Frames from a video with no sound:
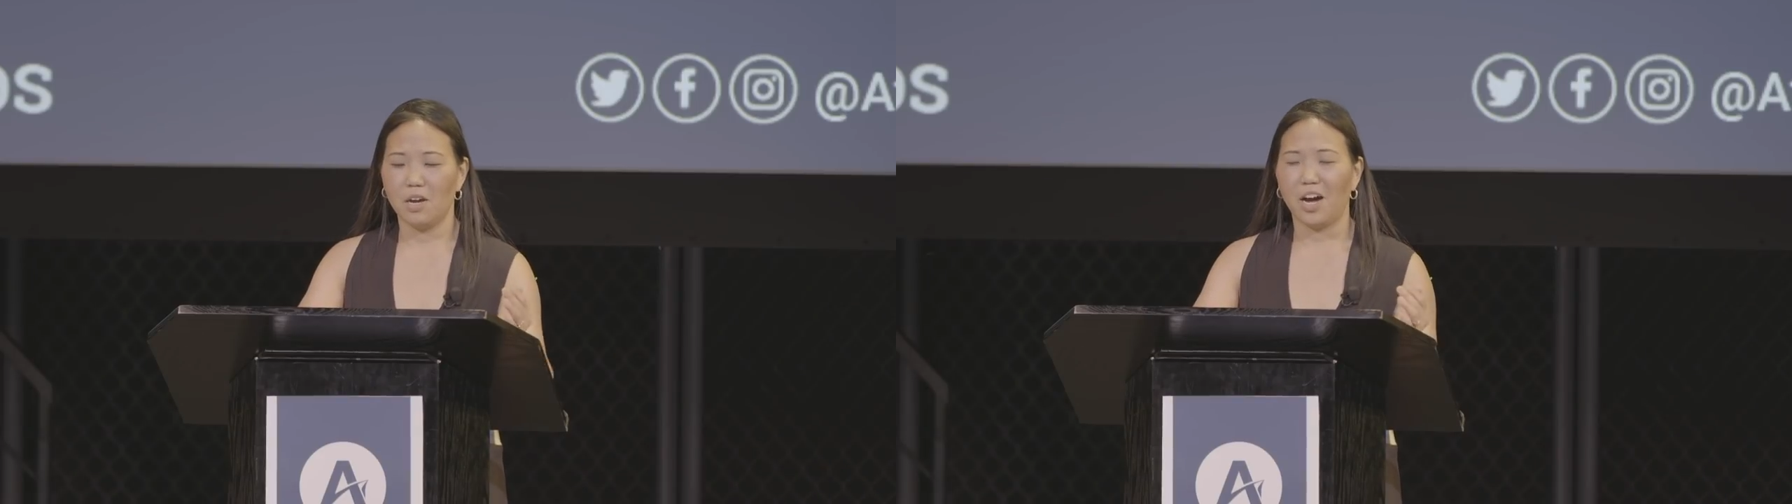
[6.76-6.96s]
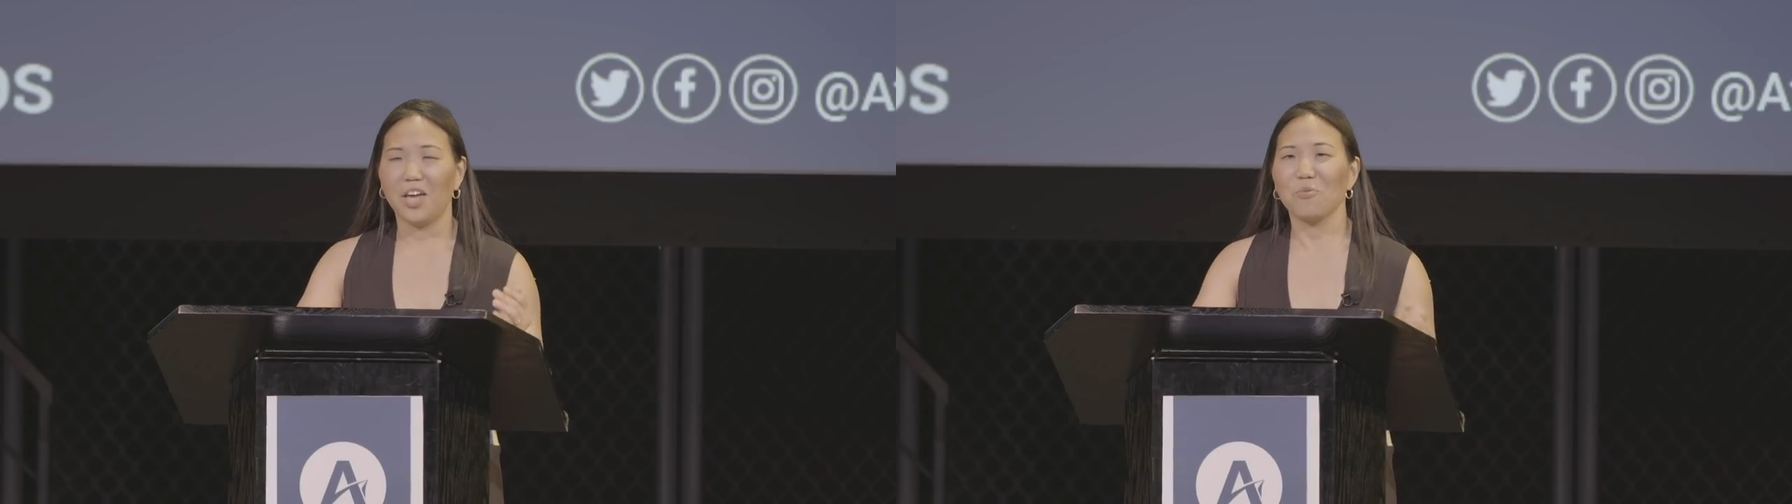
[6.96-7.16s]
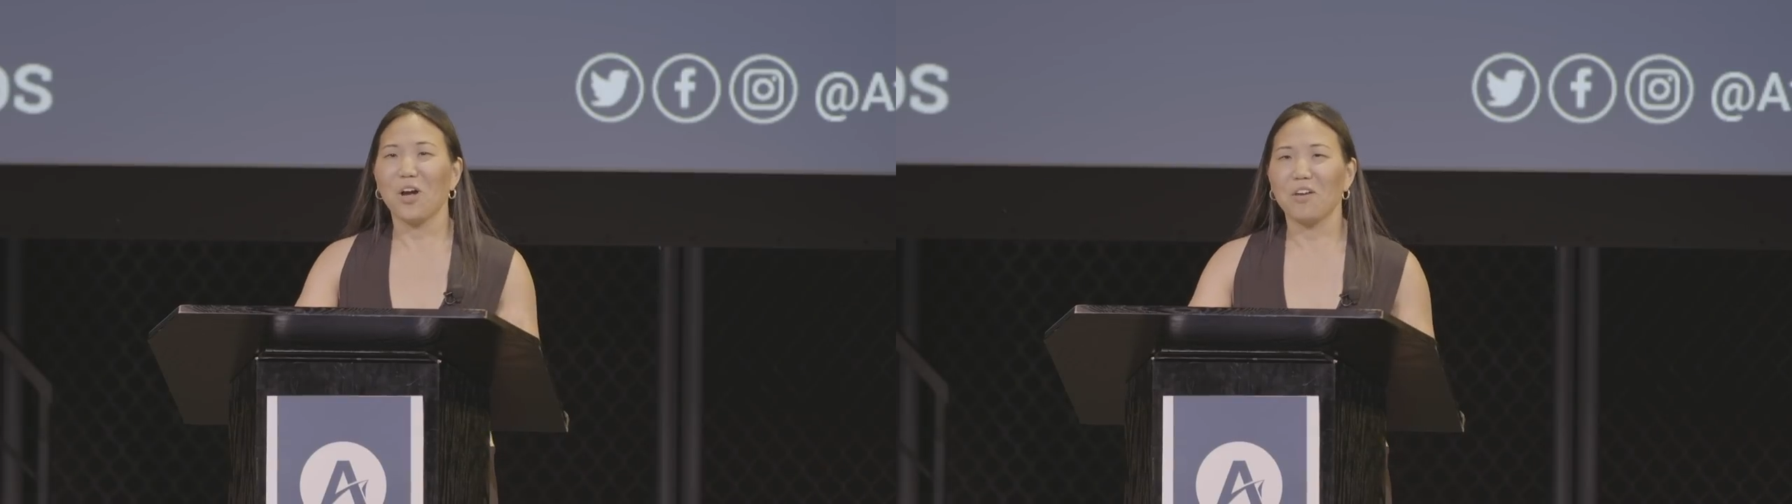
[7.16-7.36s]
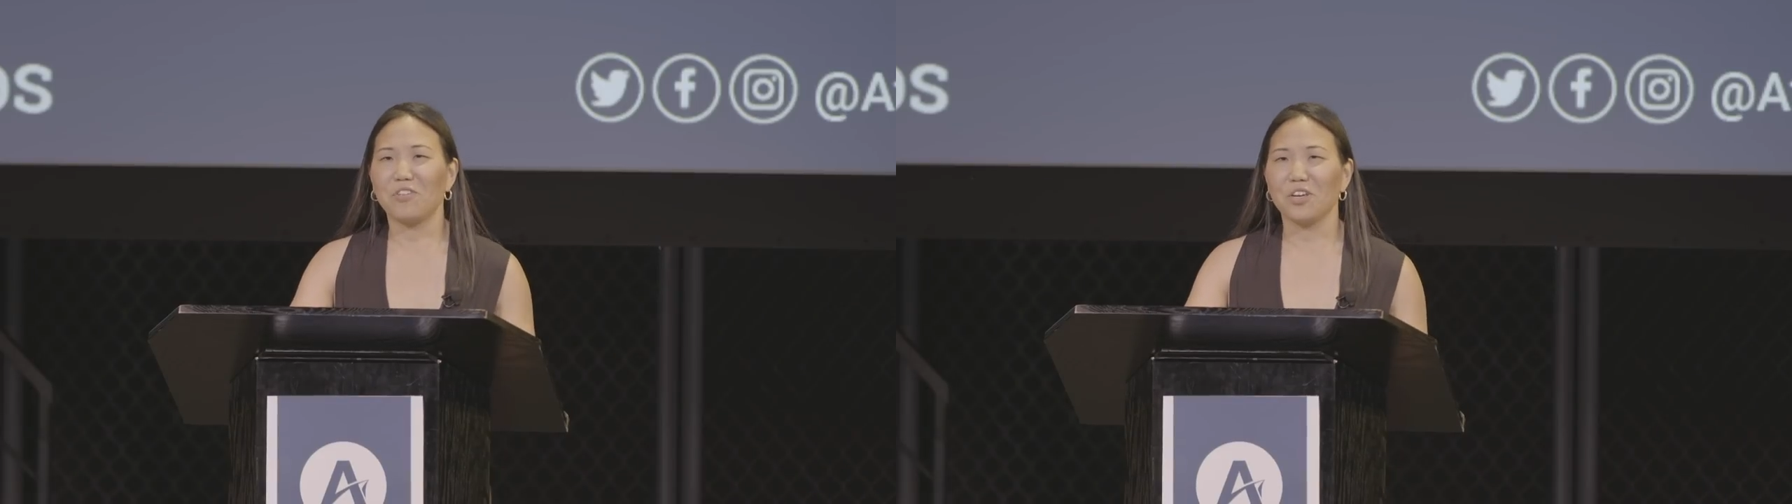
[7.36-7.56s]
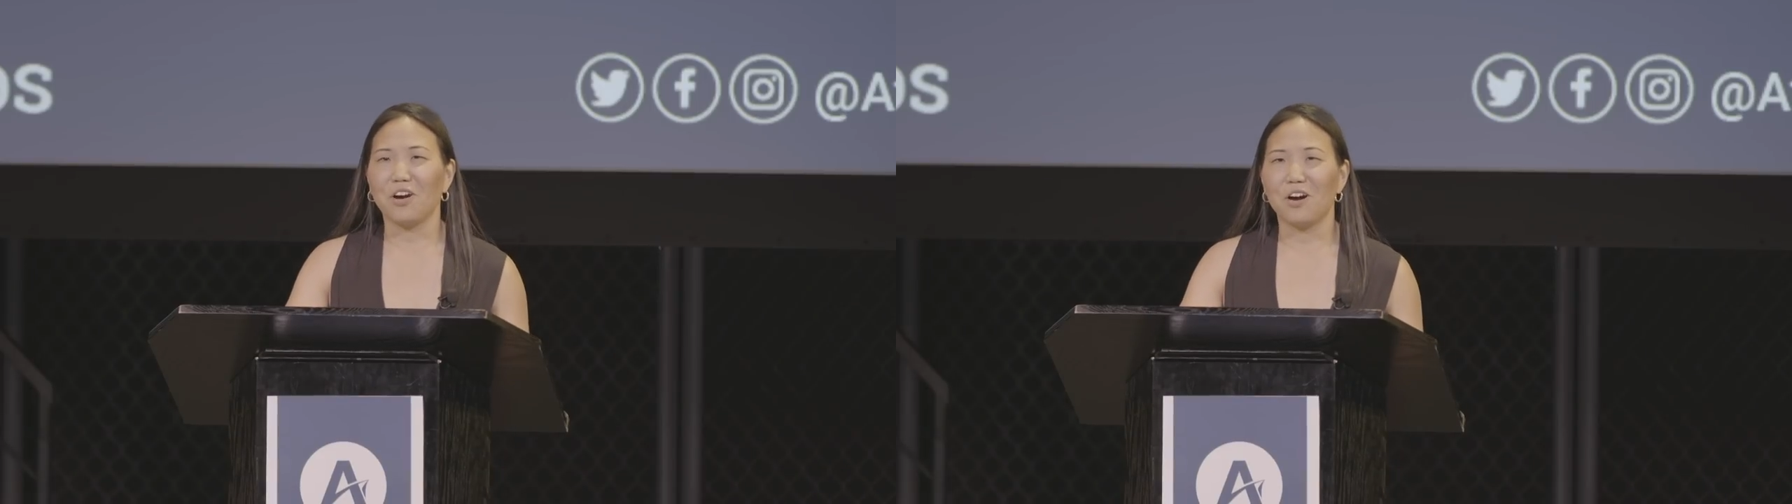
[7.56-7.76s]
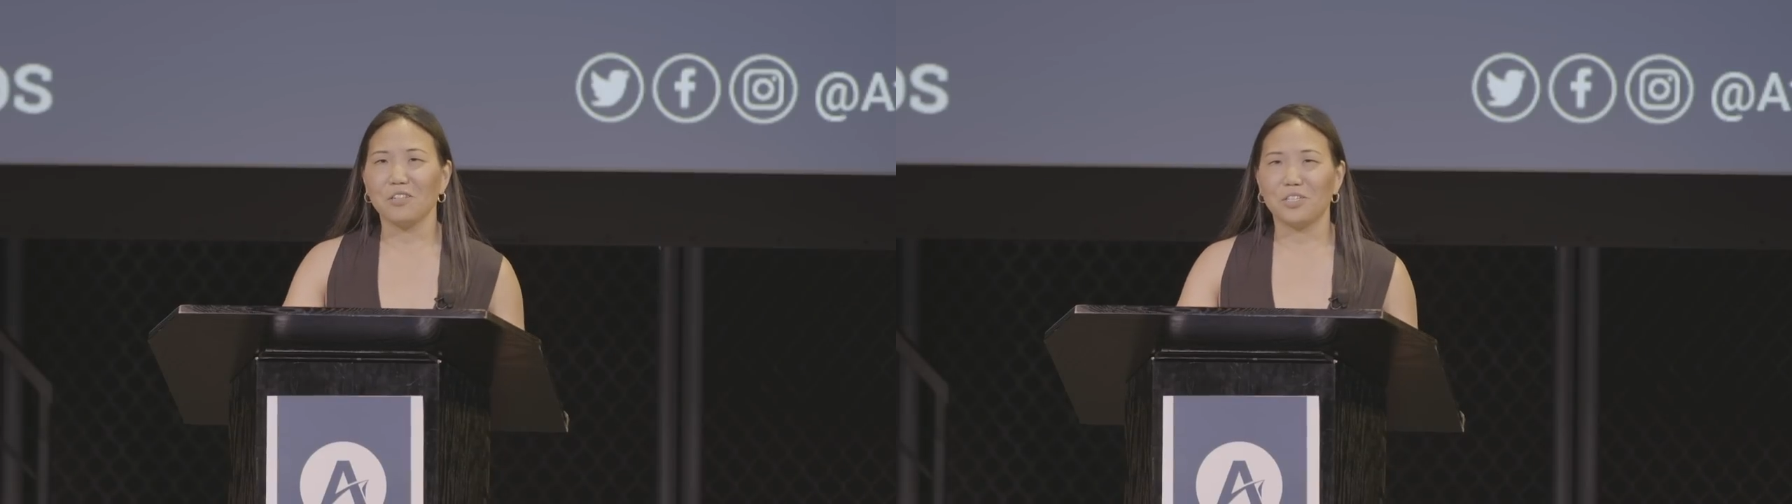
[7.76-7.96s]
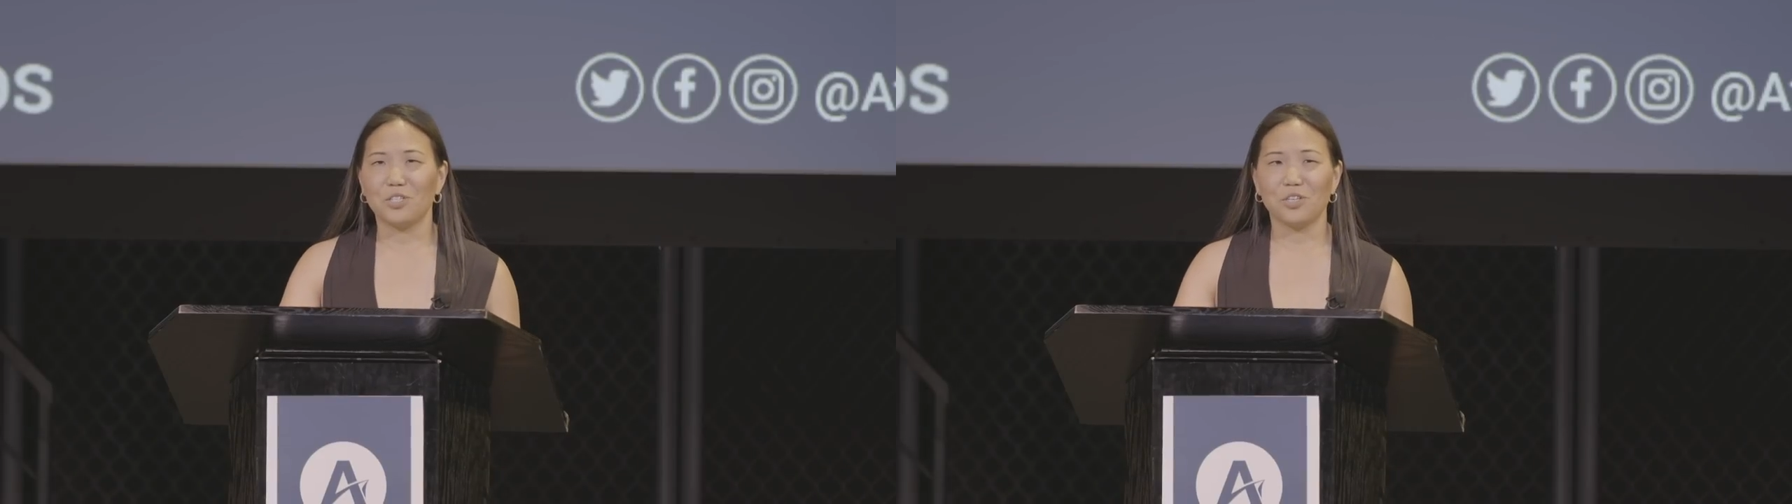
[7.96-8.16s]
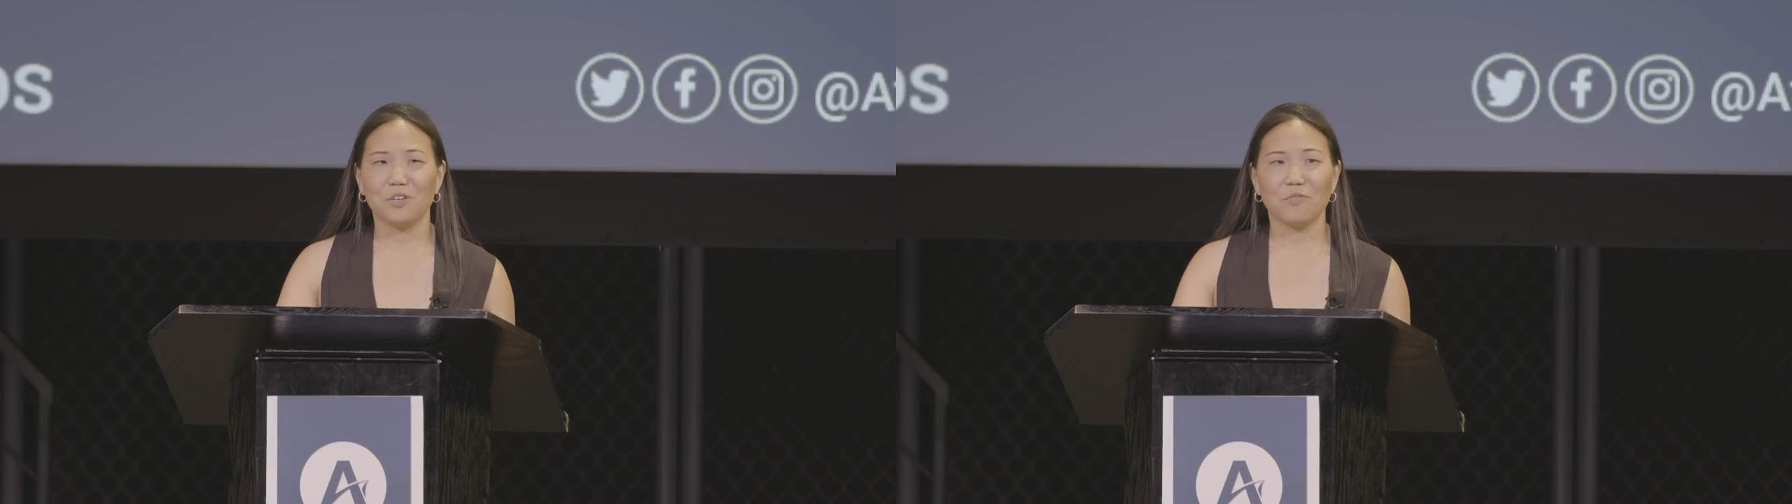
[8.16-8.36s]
I arrived at college